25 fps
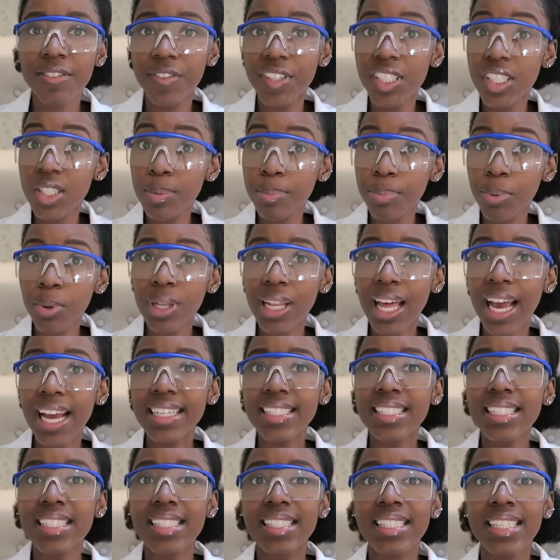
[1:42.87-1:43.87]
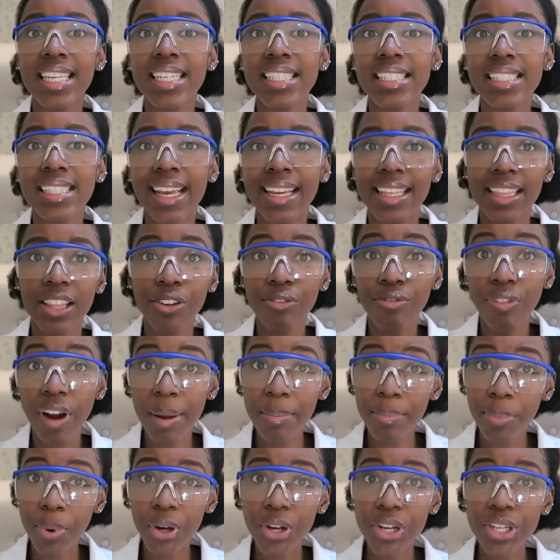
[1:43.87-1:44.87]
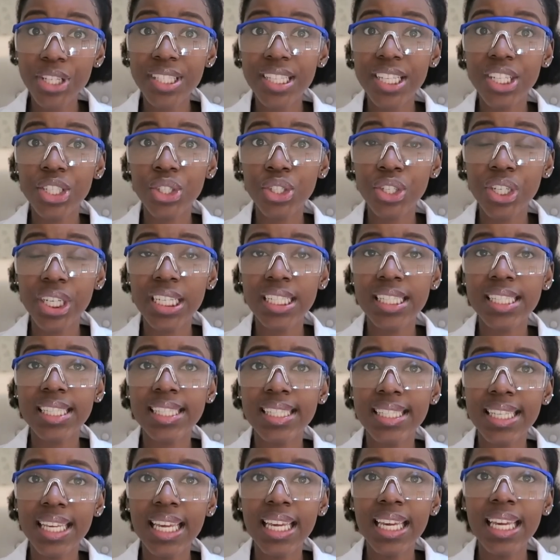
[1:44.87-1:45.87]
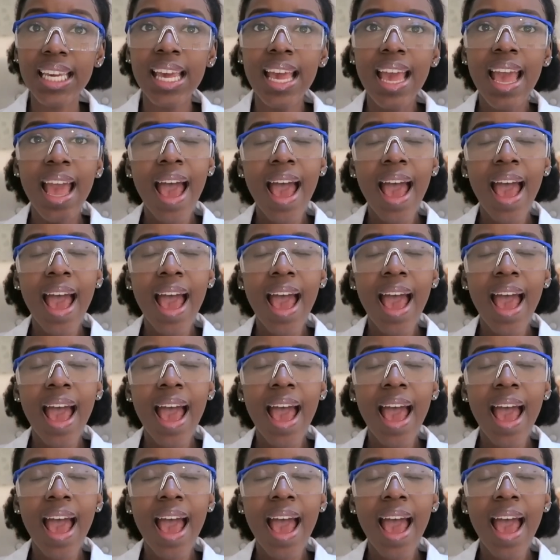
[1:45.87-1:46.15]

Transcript: Visible light is things like the rainbows that you can see